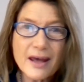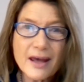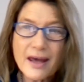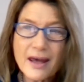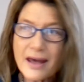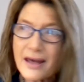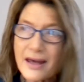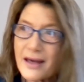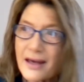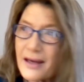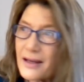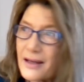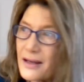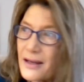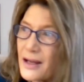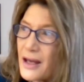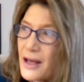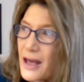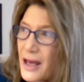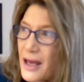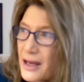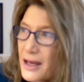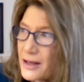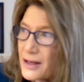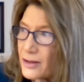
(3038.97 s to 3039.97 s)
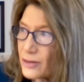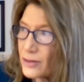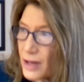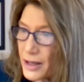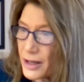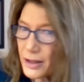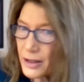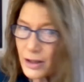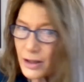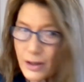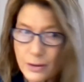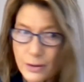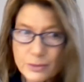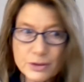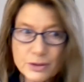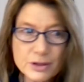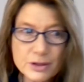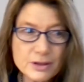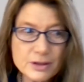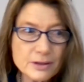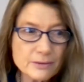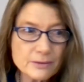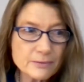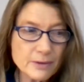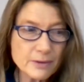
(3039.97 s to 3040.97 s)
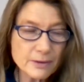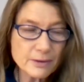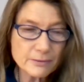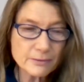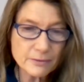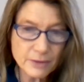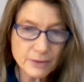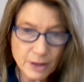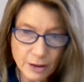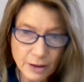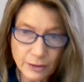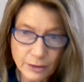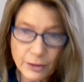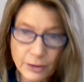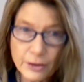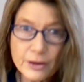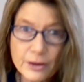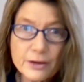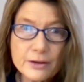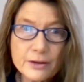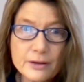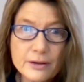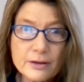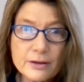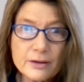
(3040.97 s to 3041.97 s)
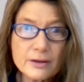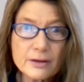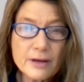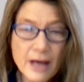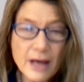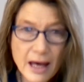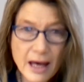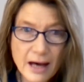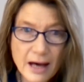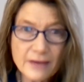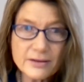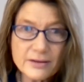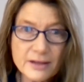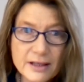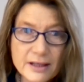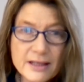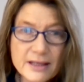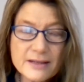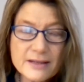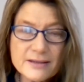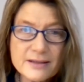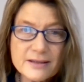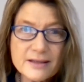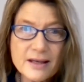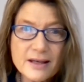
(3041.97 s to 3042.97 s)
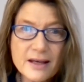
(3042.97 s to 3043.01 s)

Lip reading: and a lot of coaching of younger athletes